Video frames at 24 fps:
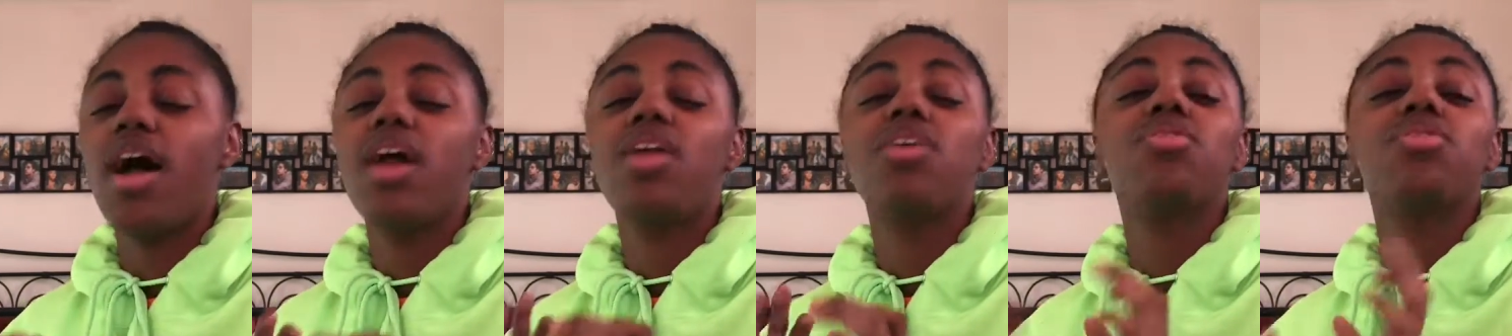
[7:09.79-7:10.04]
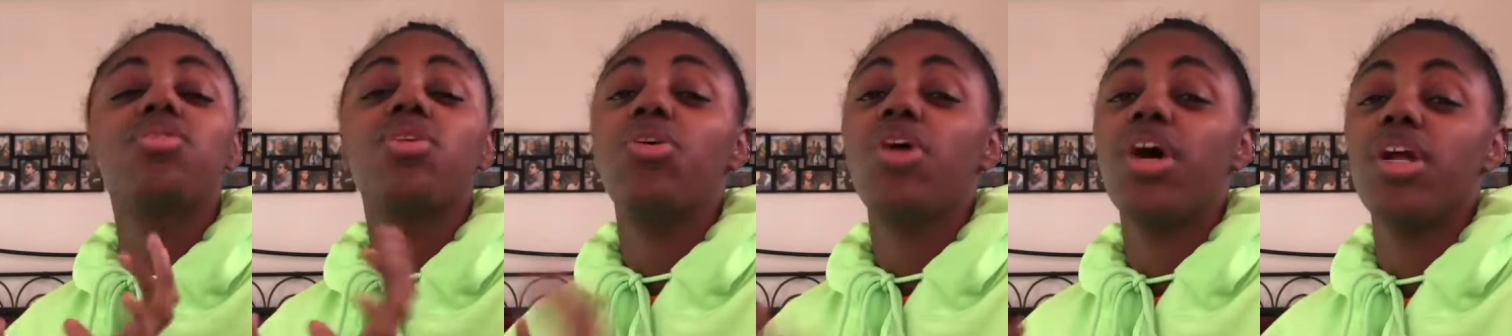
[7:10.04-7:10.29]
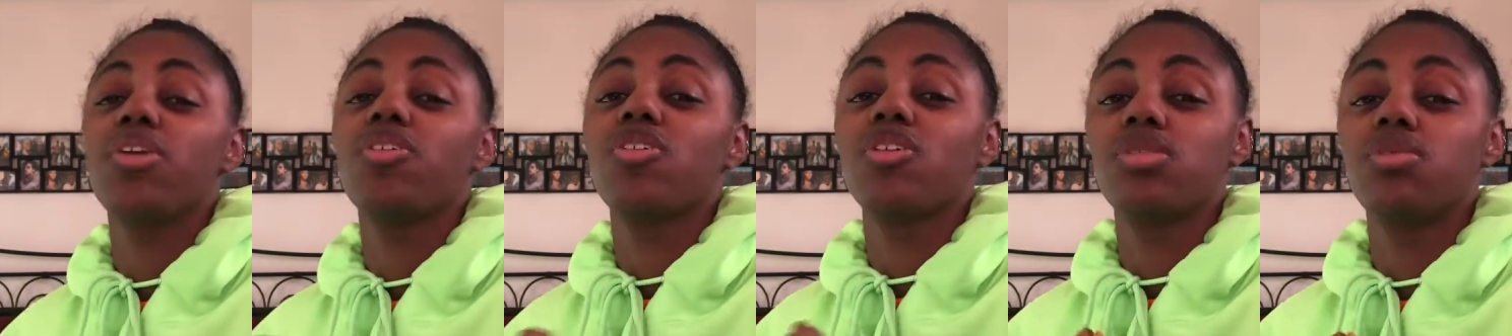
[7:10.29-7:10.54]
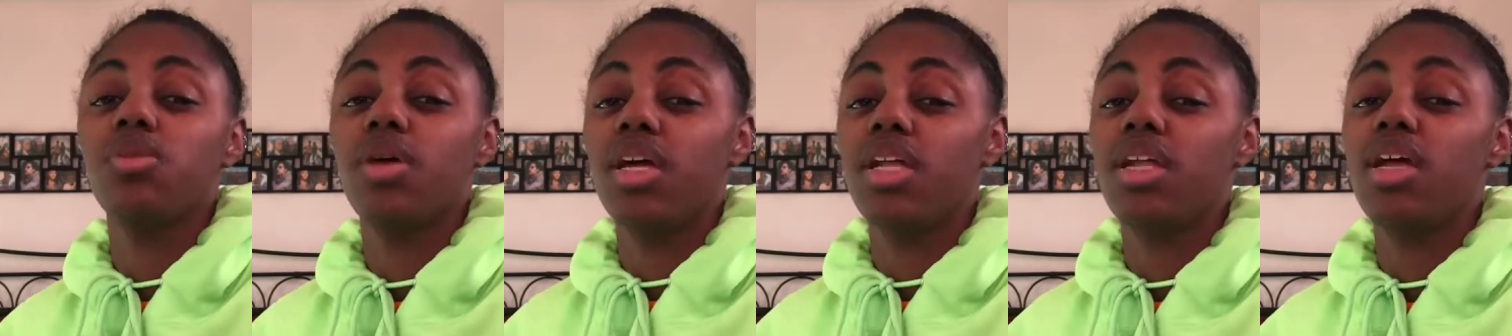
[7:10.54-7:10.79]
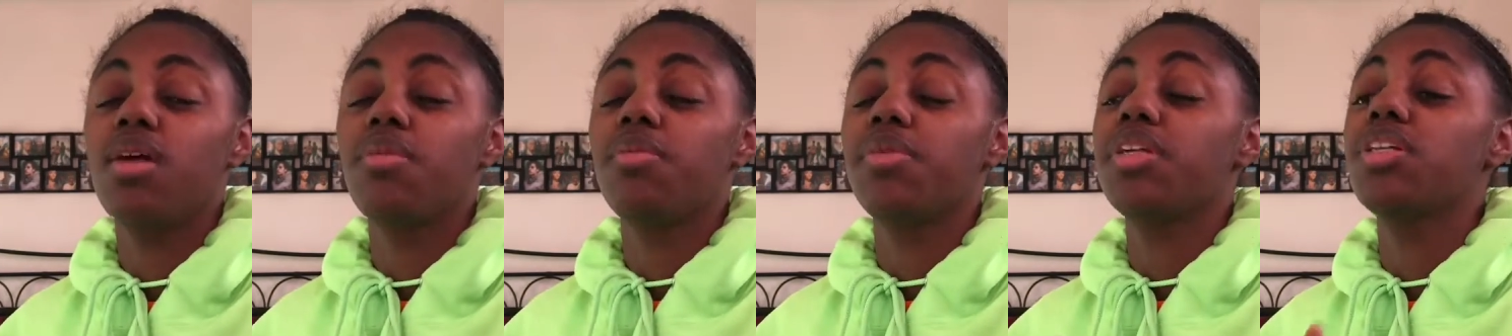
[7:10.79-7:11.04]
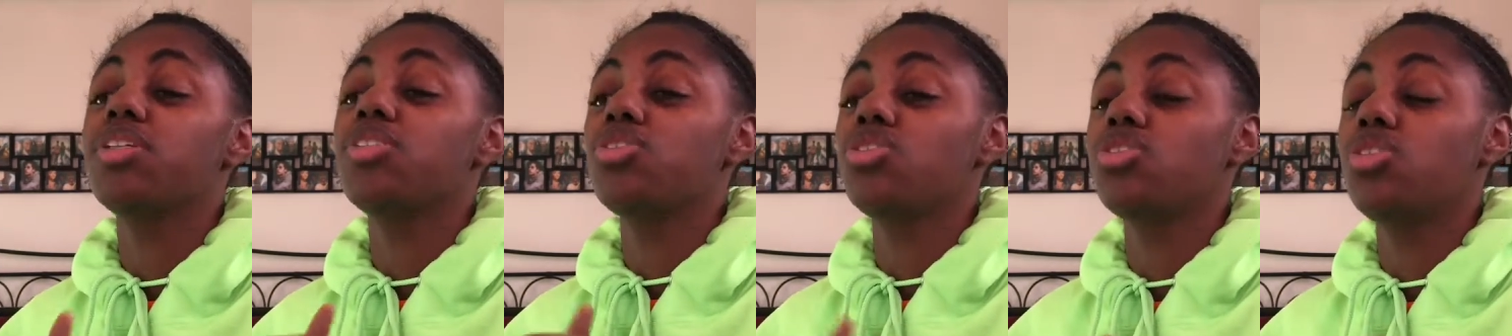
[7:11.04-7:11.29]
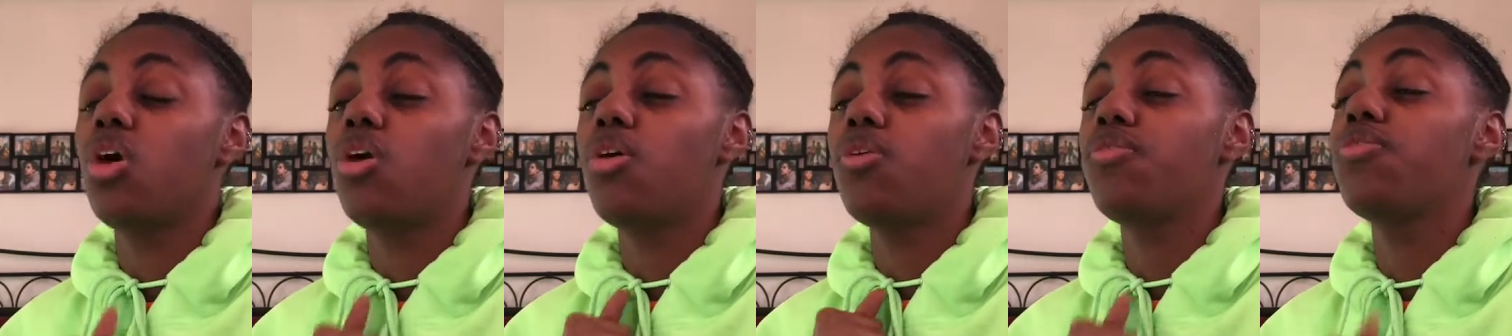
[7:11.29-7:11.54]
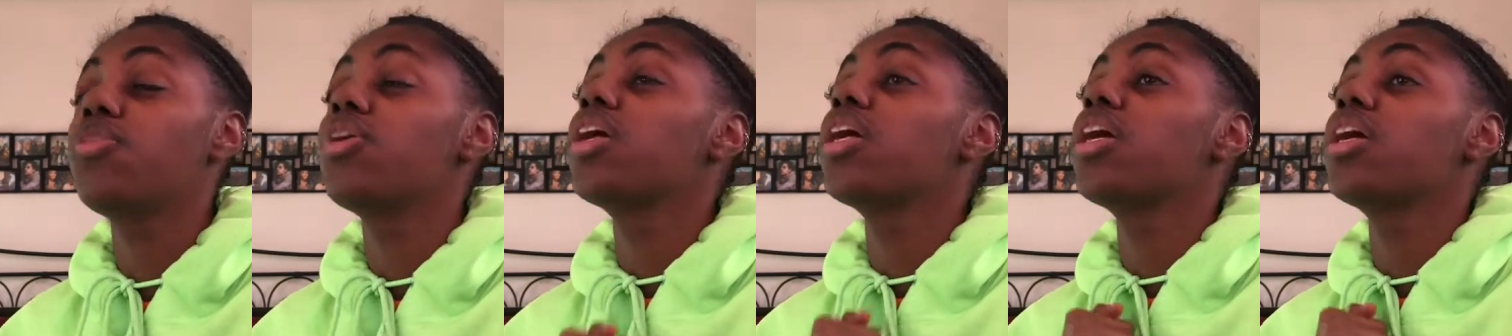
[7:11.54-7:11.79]
I don't know how to explain it, but it's
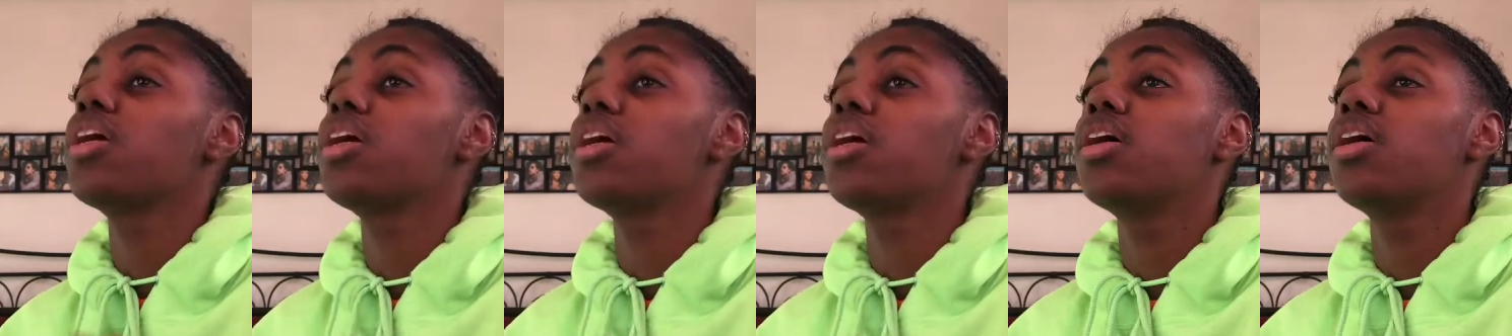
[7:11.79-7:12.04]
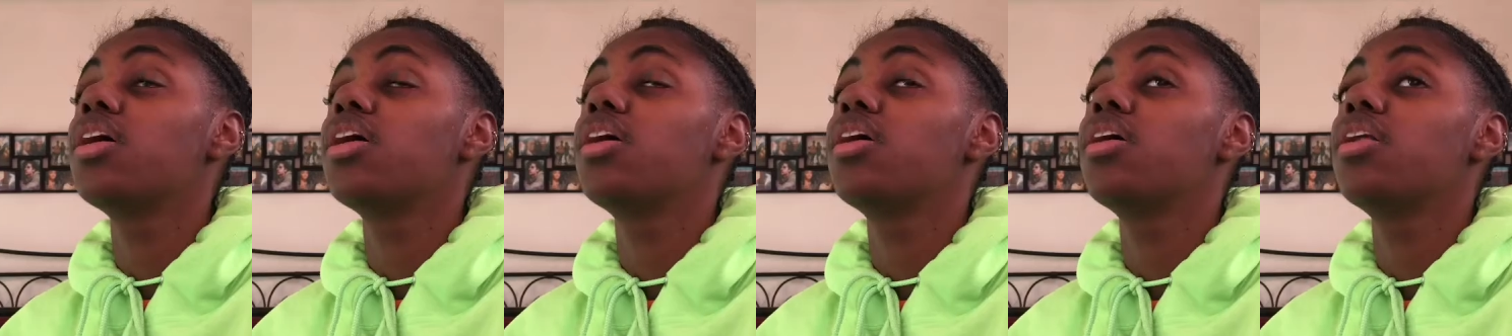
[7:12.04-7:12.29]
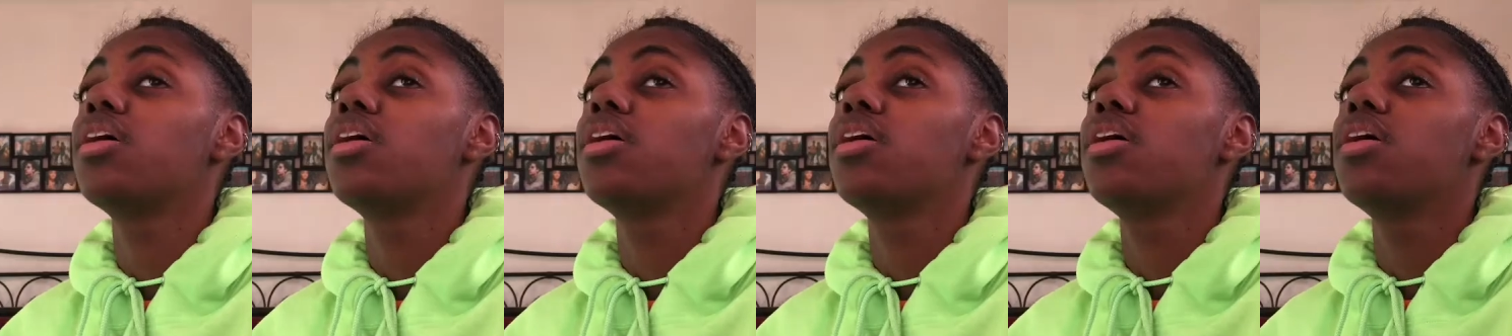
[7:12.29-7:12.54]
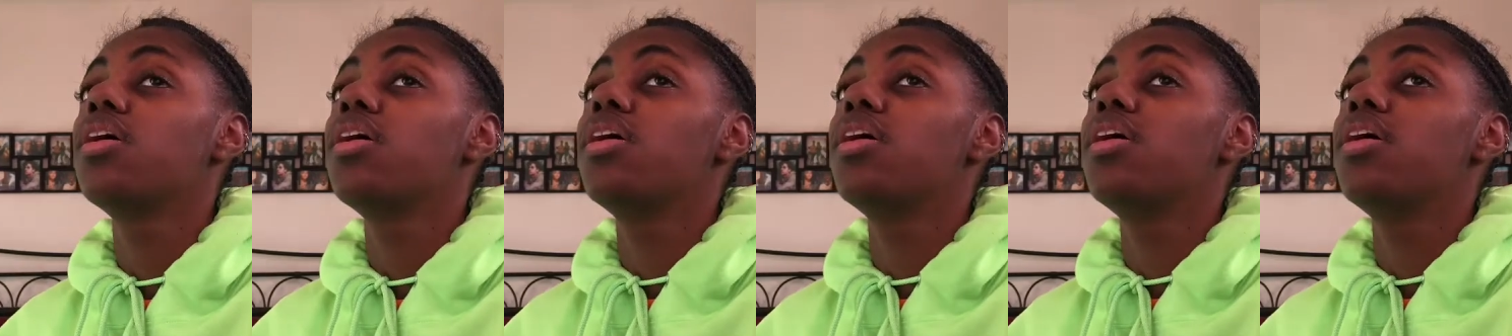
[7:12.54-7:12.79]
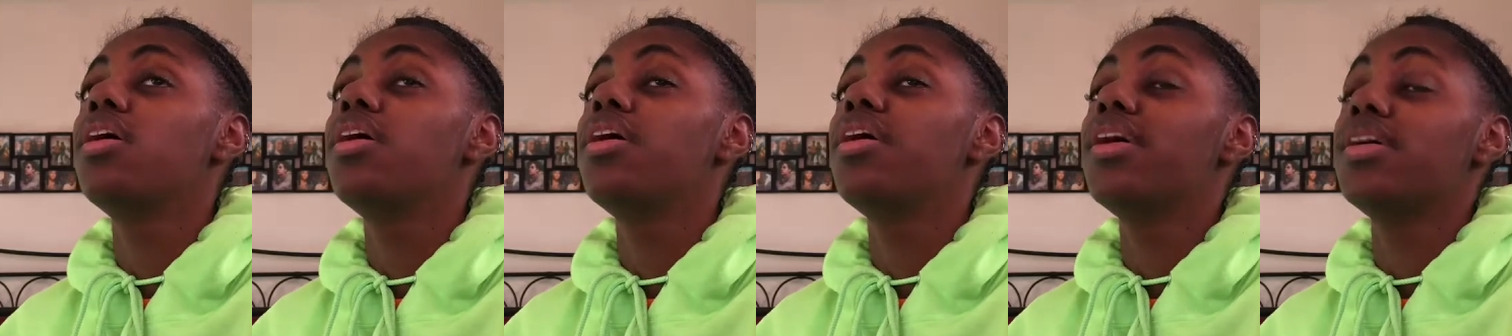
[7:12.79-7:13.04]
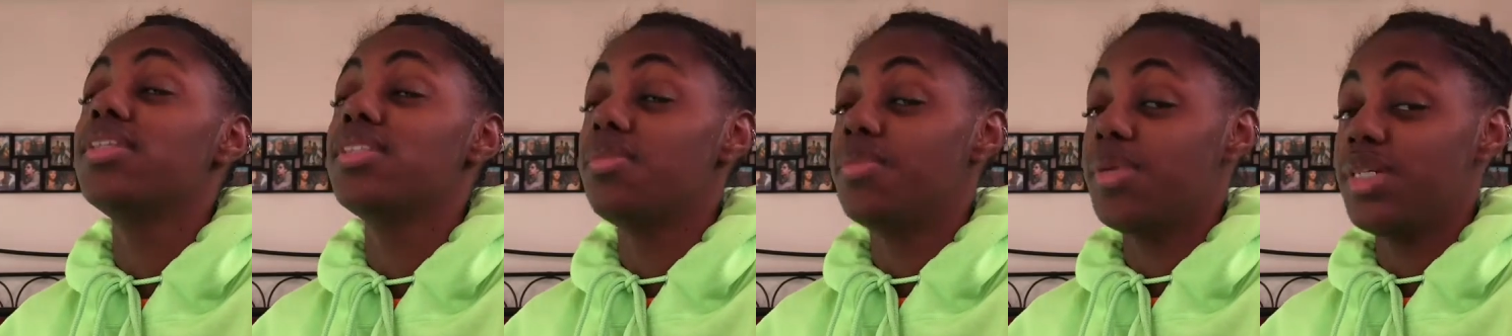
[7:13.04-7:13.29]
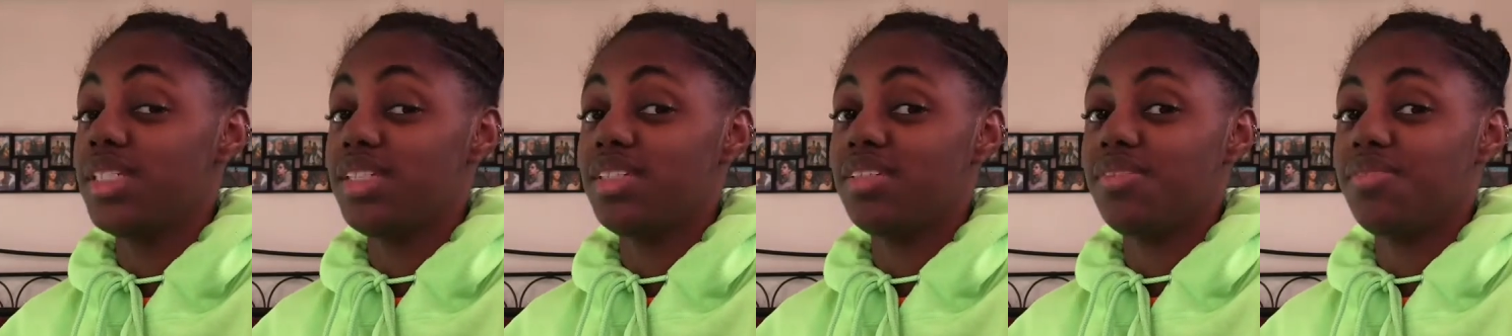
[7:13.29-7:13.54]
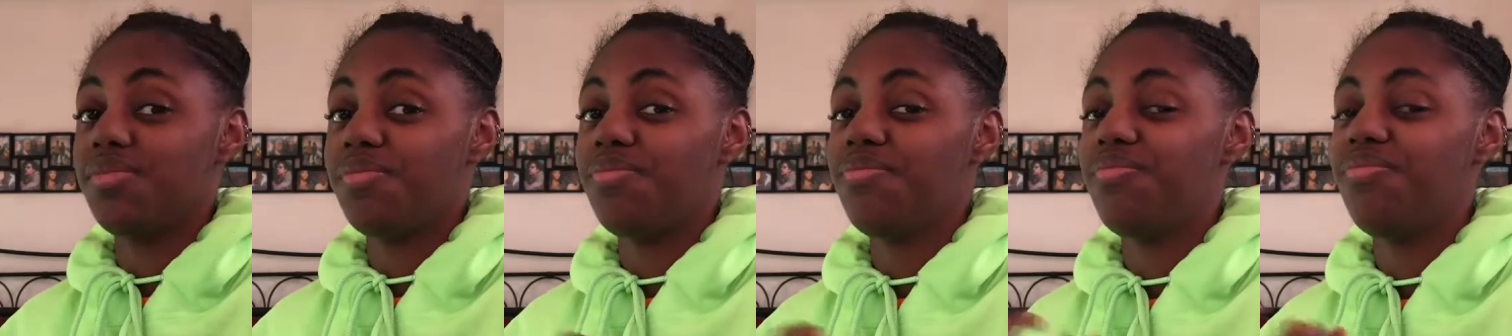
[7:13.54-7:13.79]
so freaking good. It's amazing.